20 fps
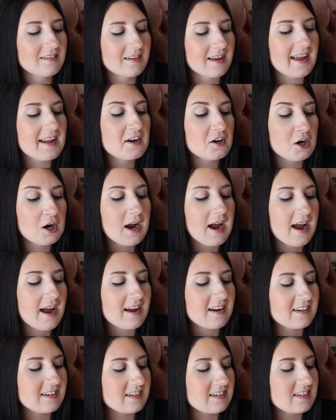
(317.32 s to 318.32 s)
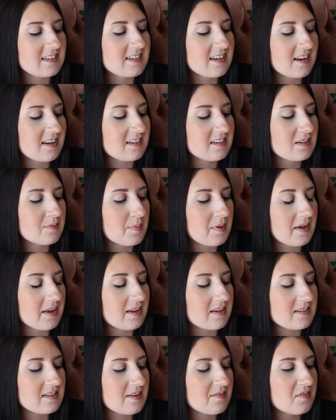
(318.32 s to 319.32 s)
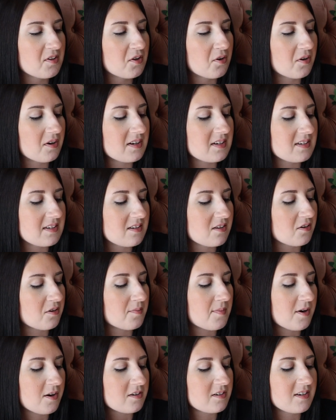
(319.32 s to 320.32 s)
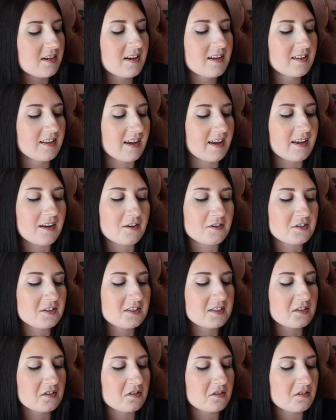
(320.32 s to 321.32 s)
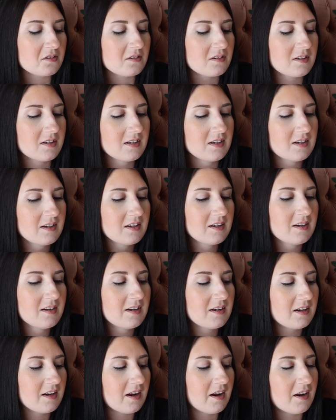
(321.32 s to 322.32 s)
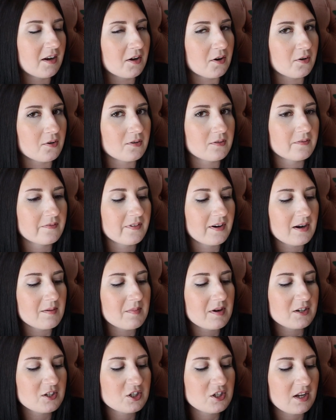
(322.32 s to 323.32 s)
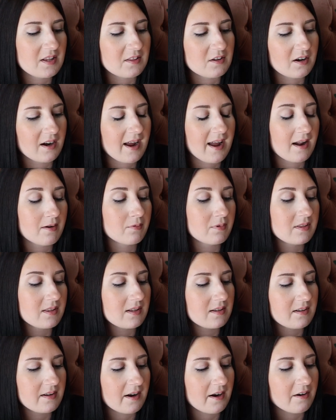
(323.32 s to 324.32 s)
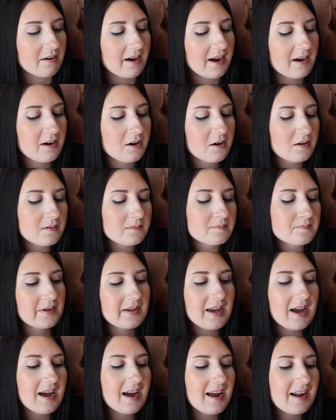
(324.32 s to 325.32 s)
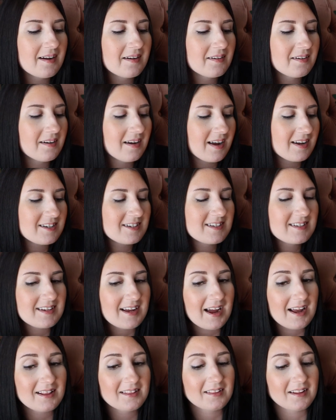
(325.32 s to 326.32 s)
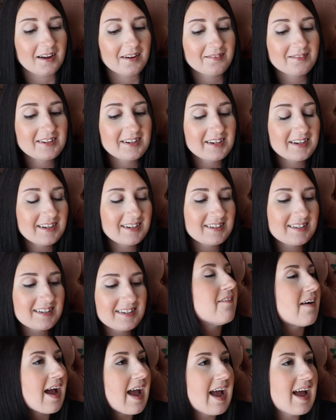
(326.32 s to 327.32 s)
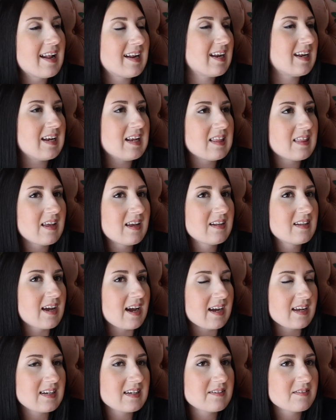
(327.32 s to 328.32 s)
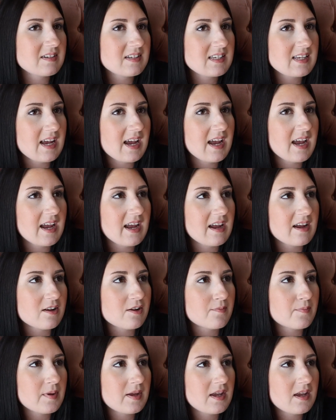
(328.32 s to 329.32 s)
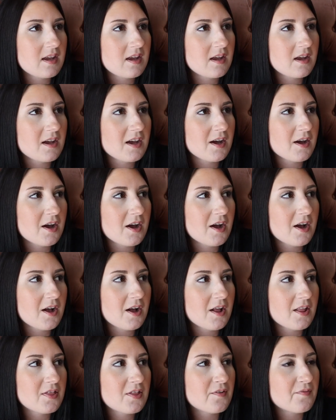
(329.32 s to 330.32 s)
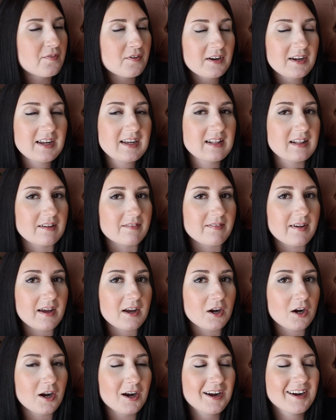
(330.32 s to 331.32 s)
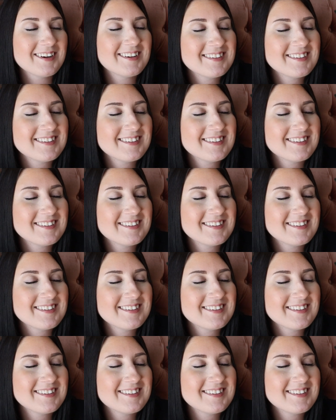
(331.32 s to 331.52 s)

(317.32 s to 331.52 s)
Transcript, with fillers: in her head in a sense because even though it is third person, like, you're still you know, very much in their head with the narrator. But yeah, I don't know. I just, I loved it. If I had anything negative to say, it'd be the freaking cliffhanger,